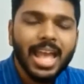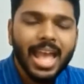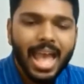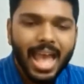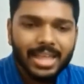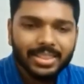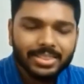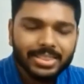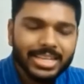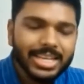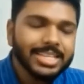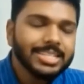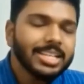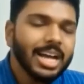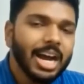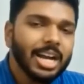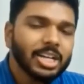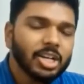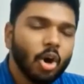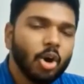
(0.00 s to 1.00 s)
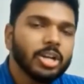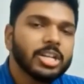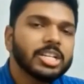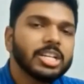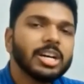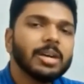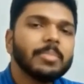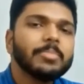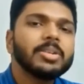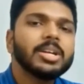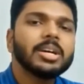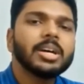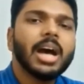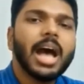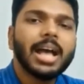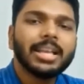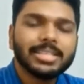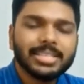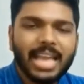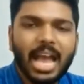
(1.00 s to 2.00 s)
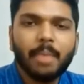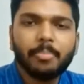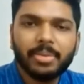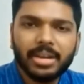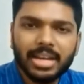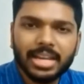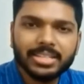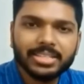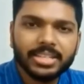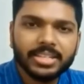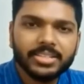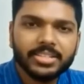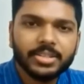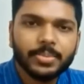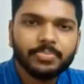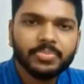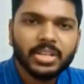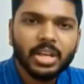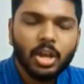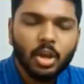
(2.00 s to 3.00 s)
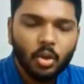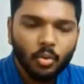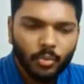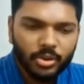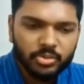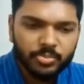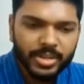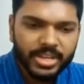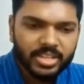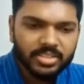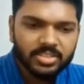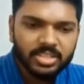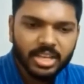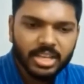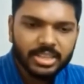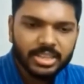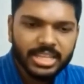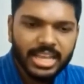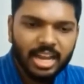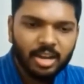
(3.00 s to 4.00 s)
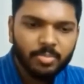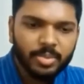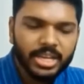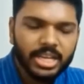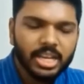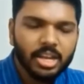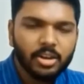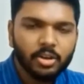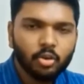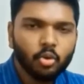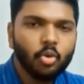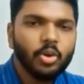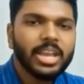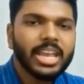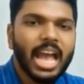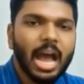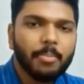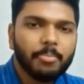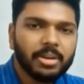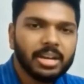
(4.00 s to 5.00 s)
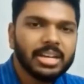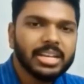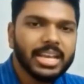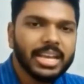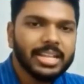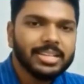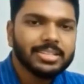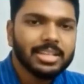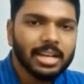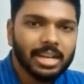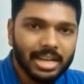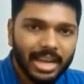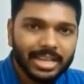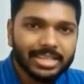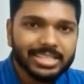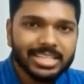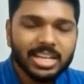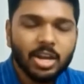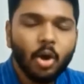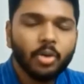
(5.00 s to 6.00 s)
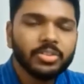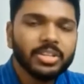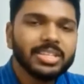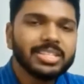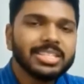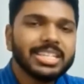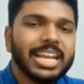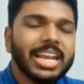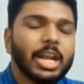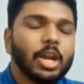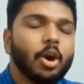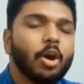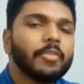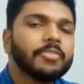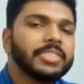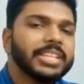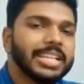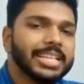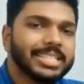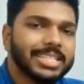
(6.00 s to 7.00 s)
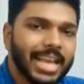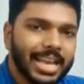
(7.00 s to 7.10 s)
and these are not termed as capital assets, which means there'll be no capital gains arising on the sale of these